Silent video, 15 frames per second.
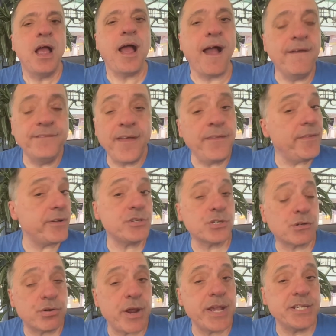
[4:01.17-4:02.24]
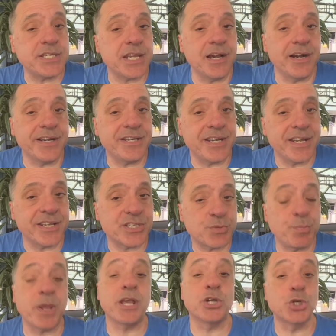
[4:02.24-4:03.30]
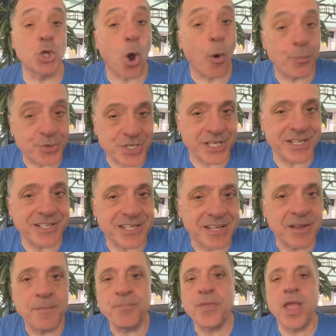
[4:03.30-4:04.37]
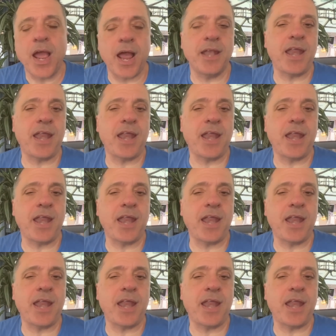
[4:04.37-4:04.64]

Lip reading: and then those crazy ideas being adopted, and